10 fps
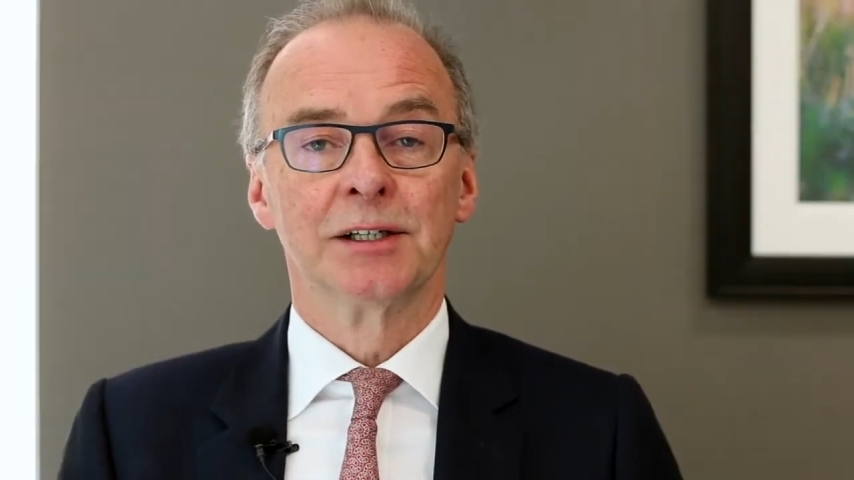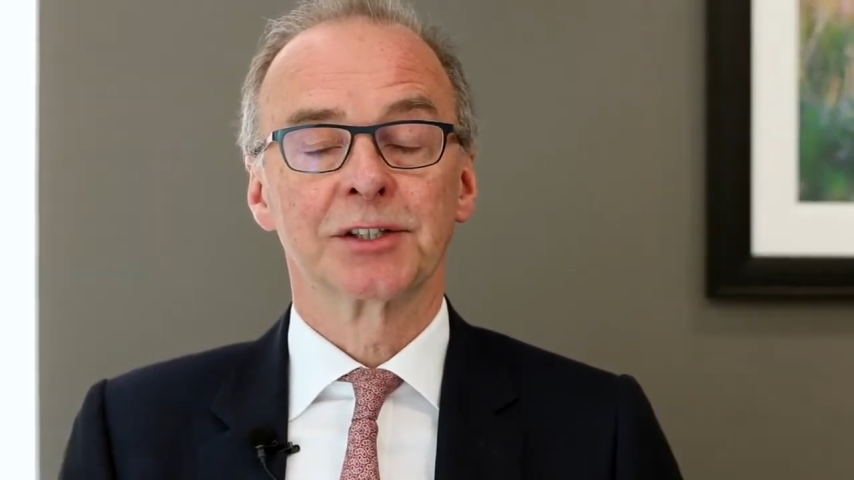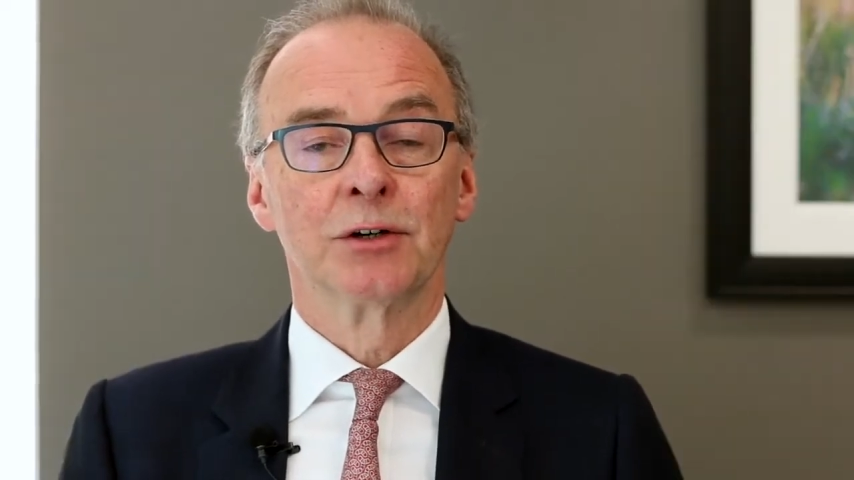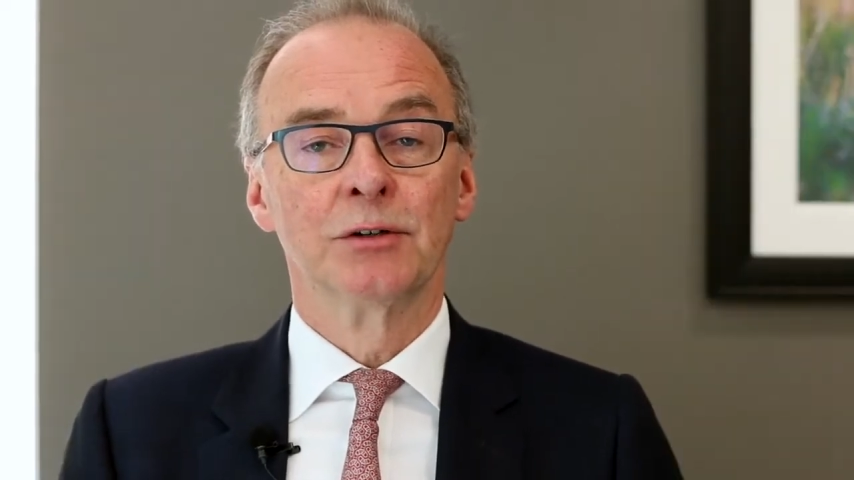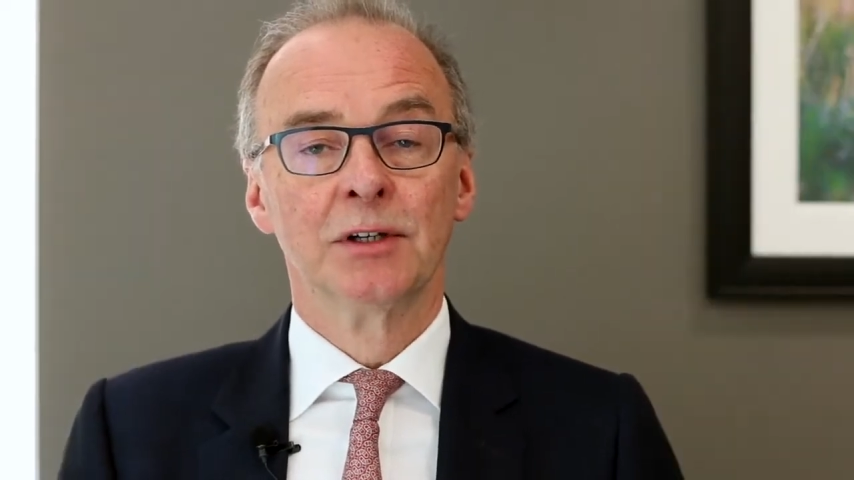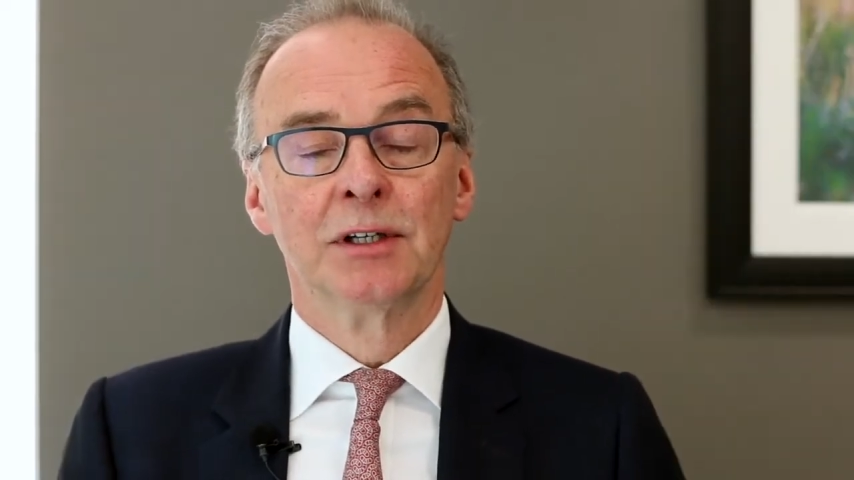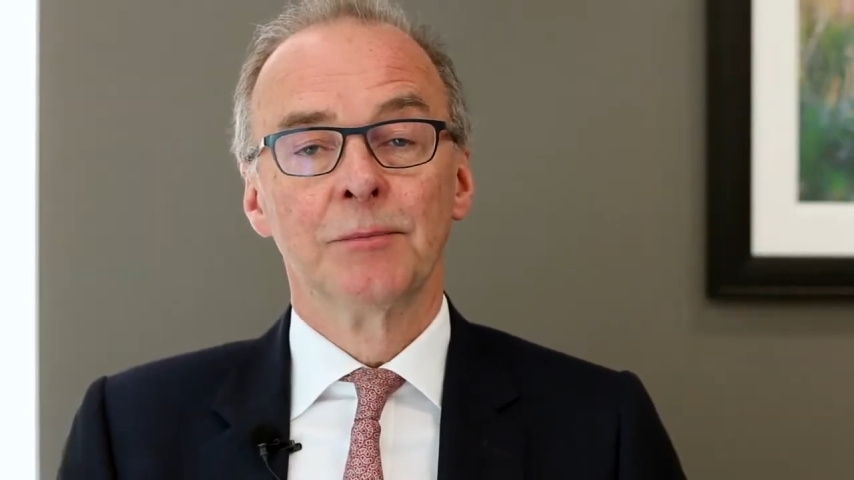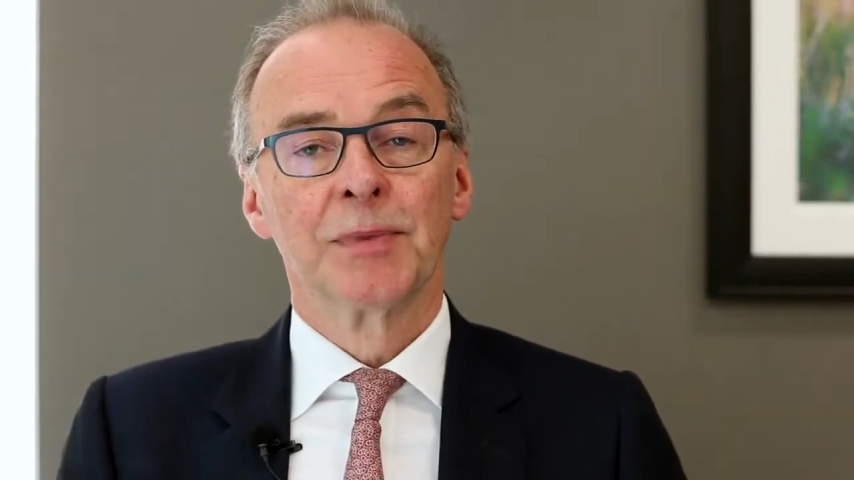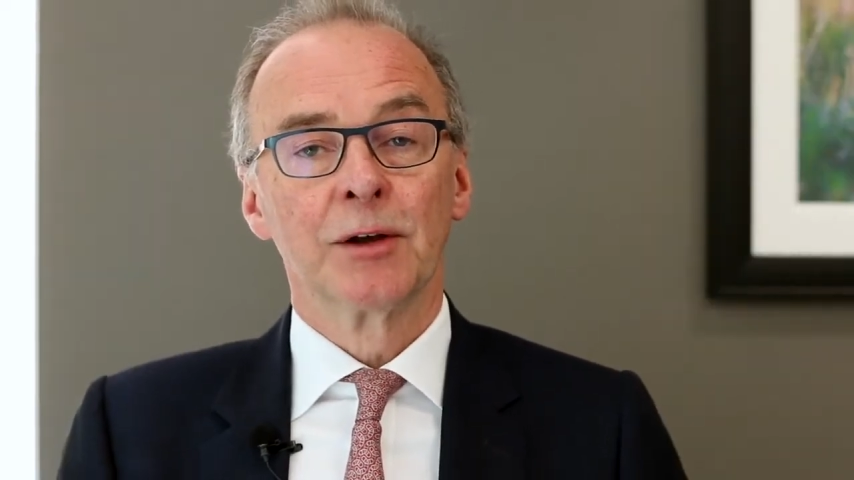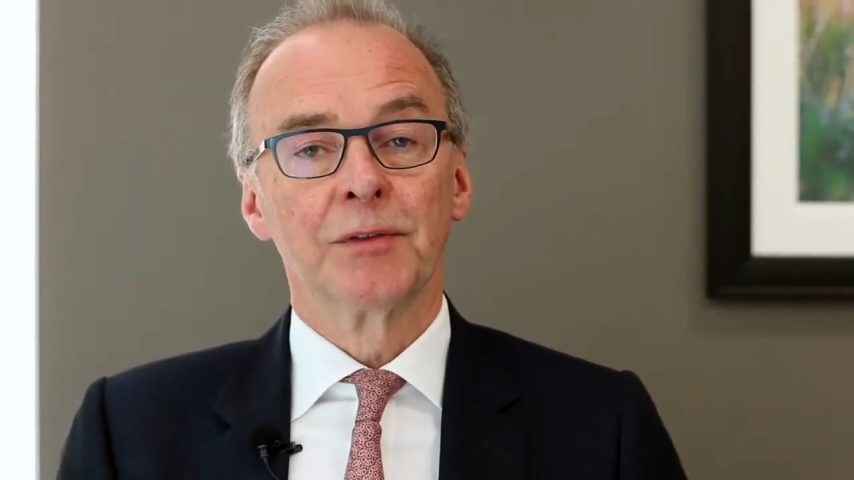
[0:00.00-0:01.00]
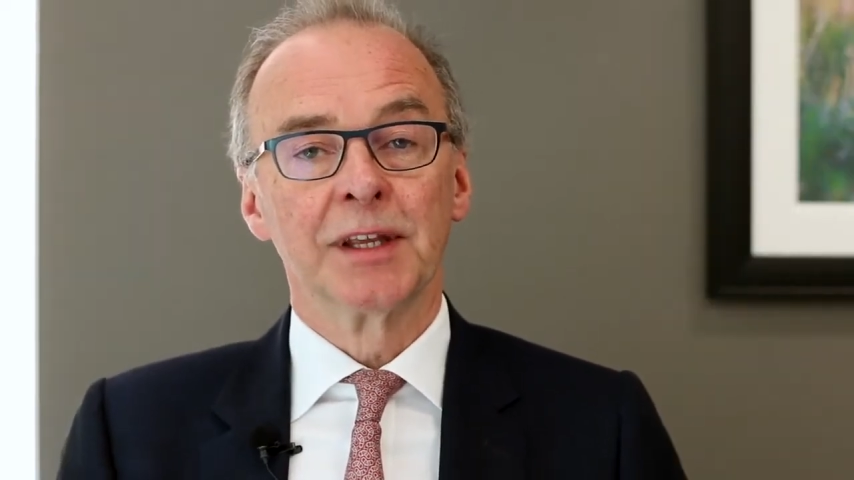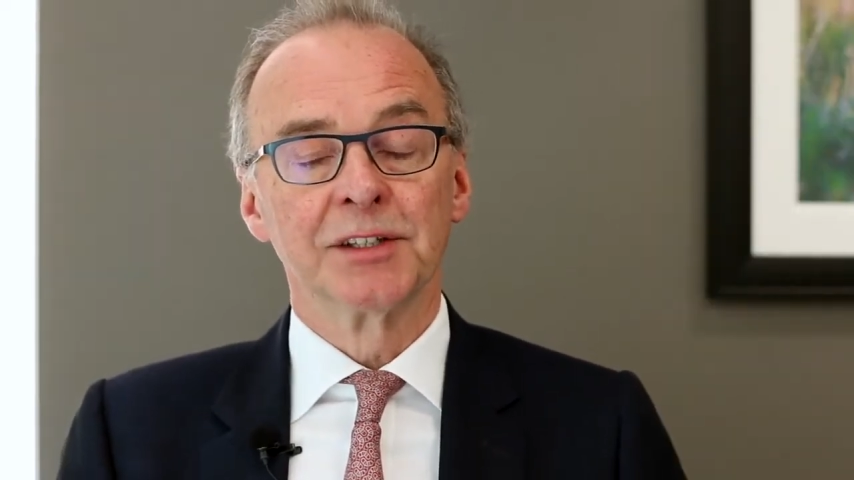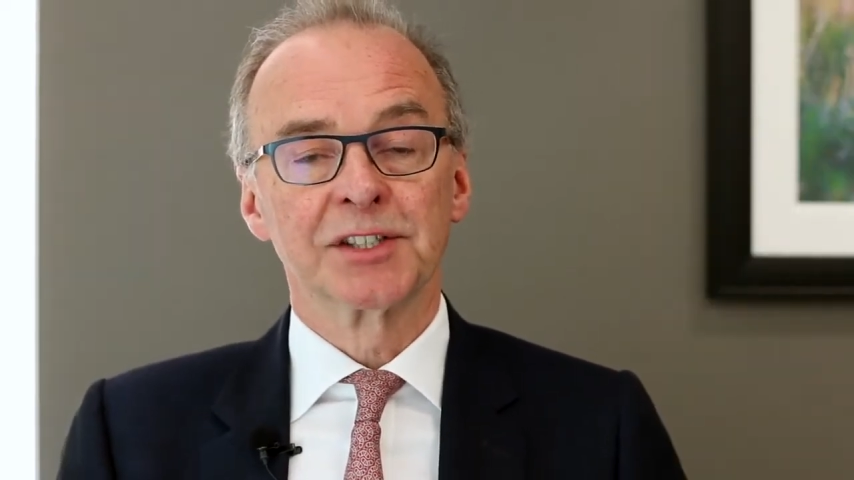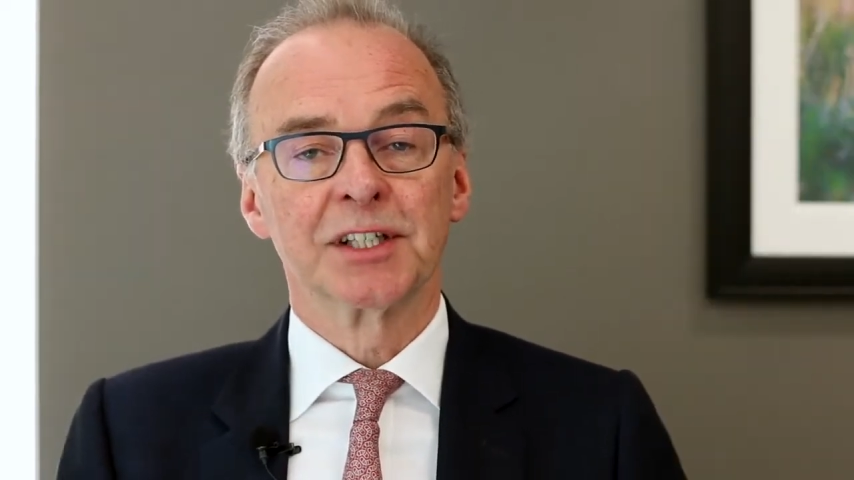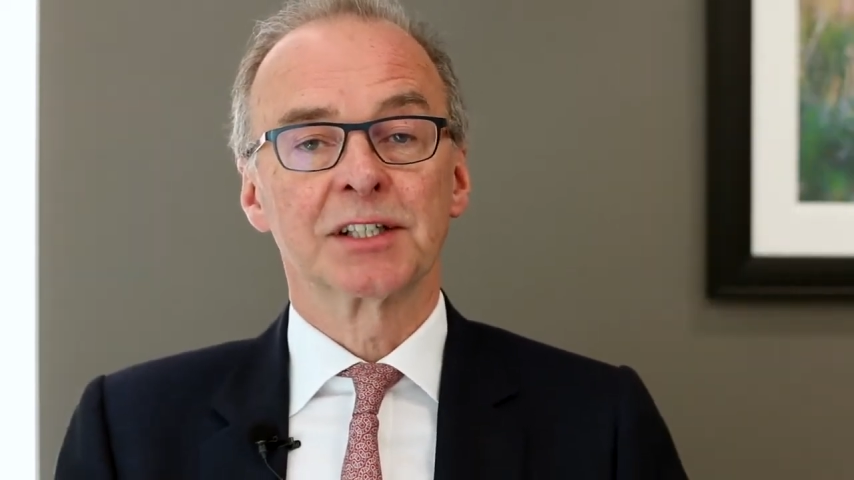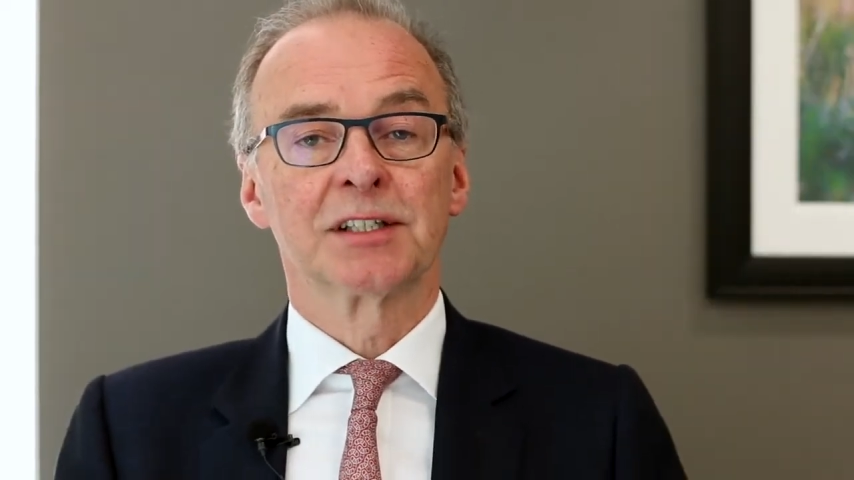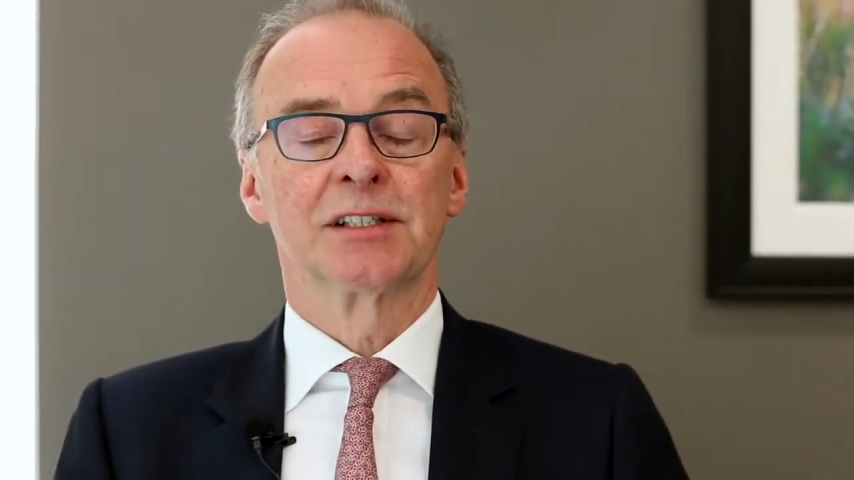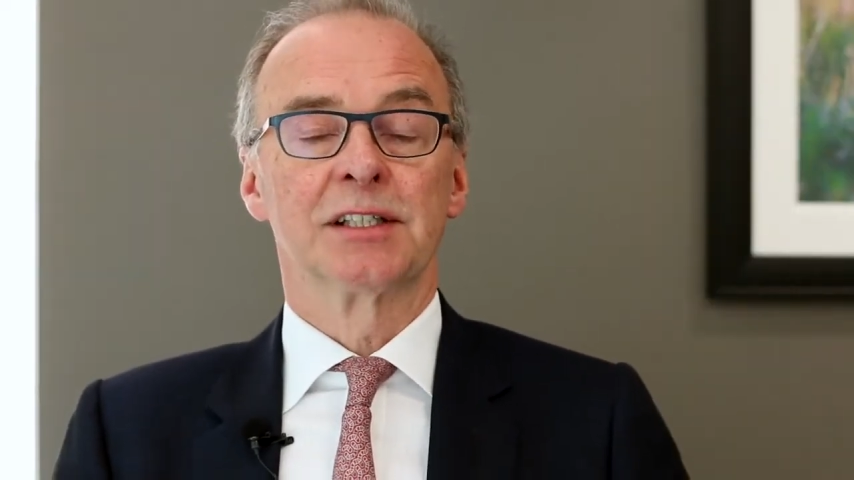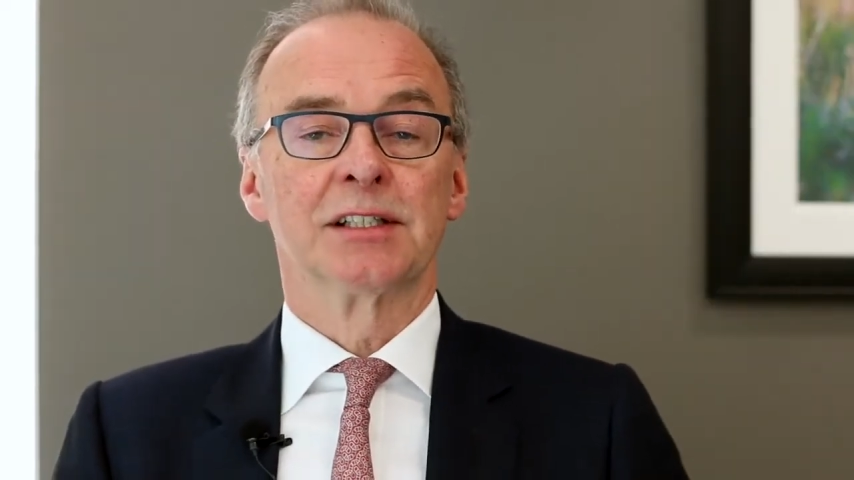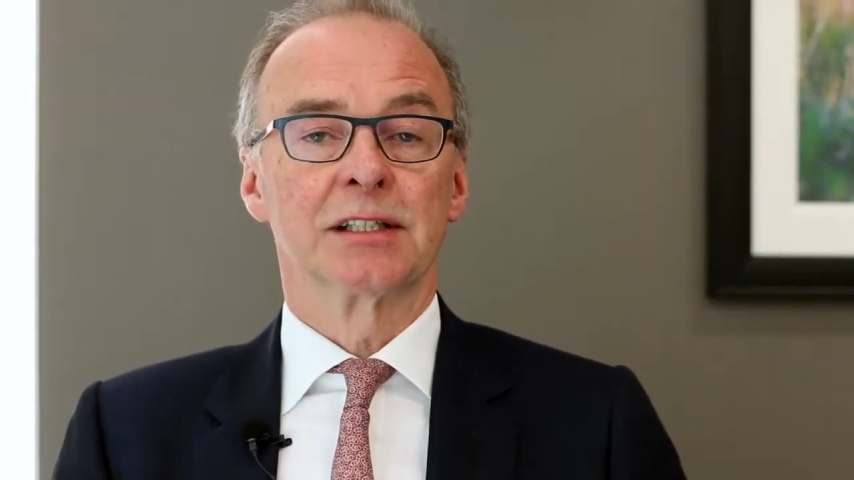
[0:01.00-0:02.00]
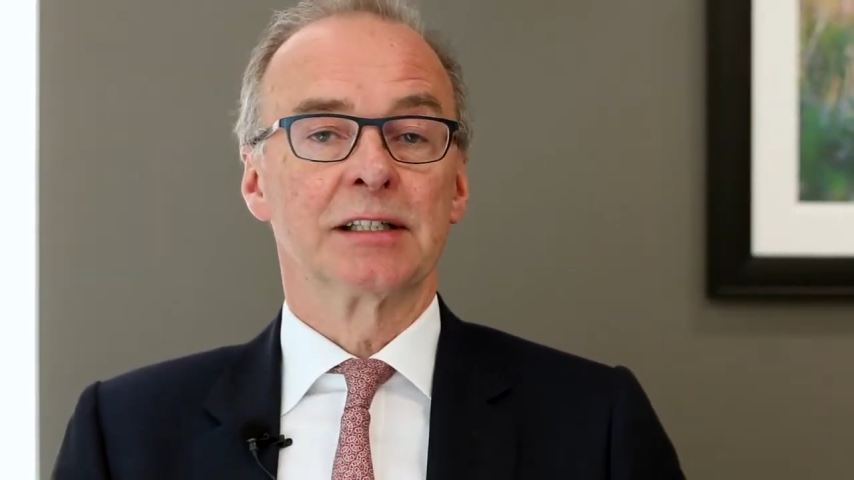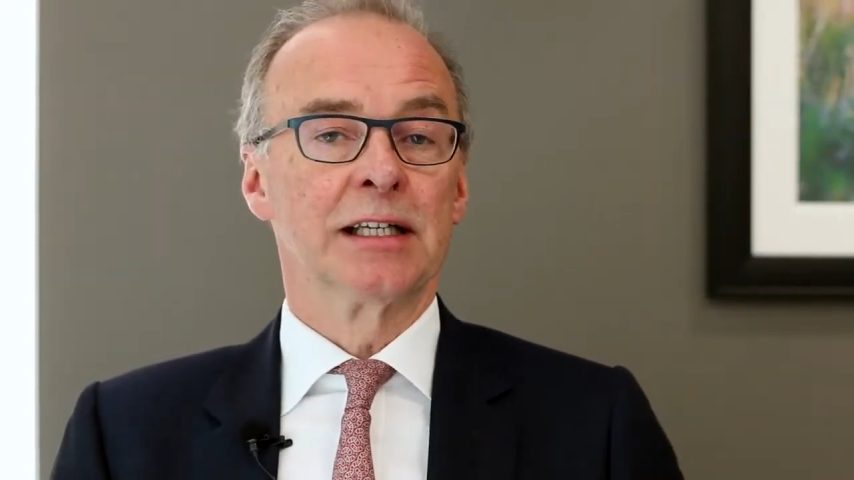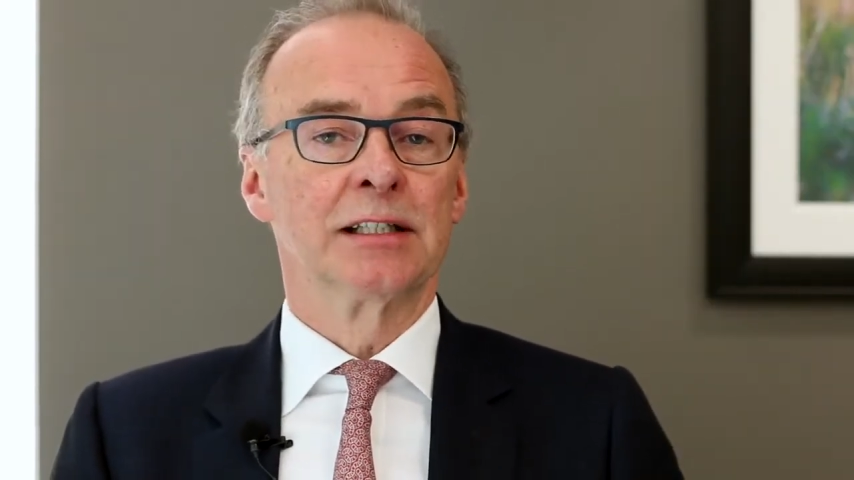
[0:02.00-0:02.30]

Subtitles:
So the uncertainties at the